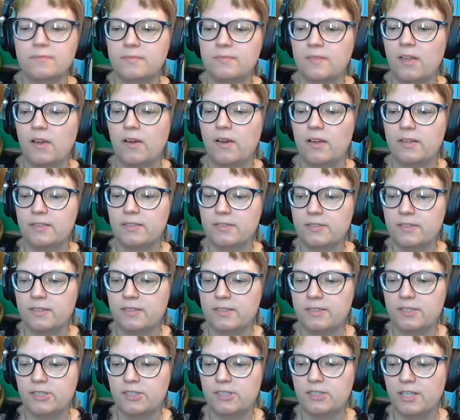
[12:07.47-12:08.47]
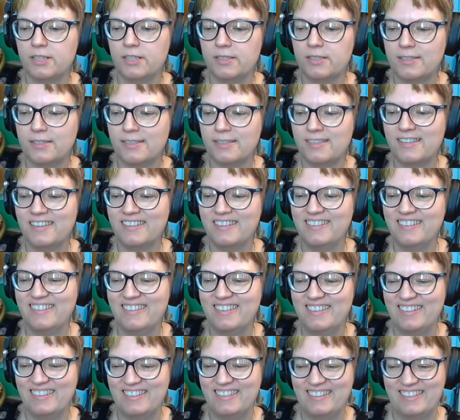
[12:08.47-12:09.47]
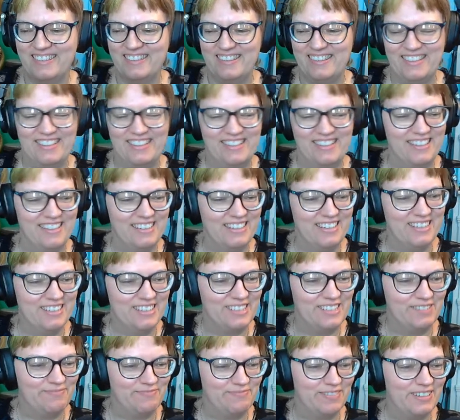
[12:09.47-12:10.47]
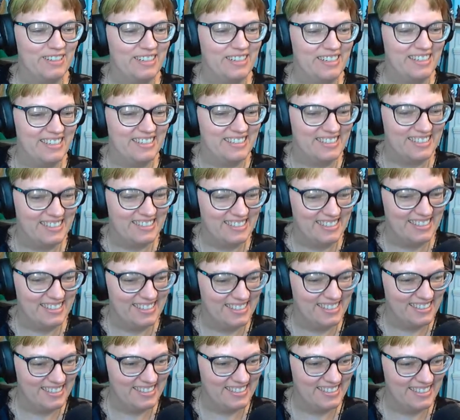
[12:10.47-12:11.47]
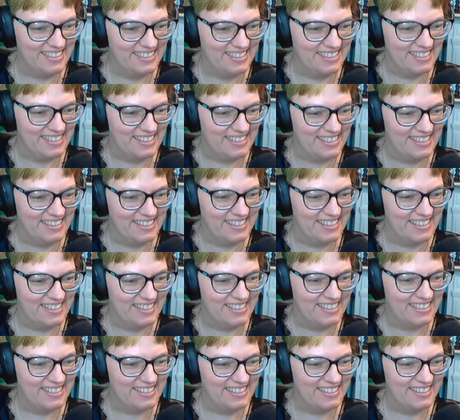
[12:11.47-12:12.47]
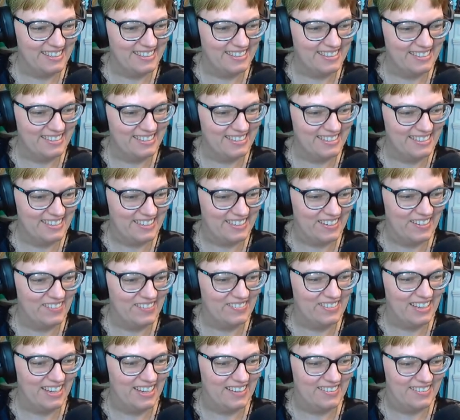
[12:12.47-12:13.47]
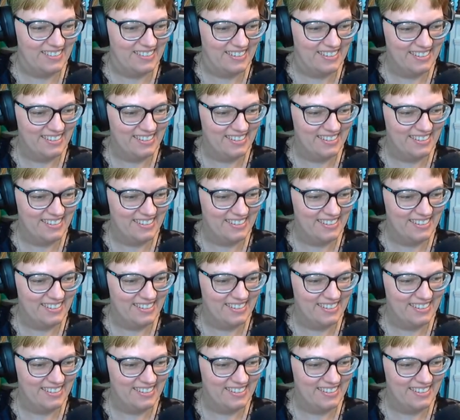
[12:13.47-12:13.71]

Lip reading: All right, so let's adjust these birdies. Like, calm down.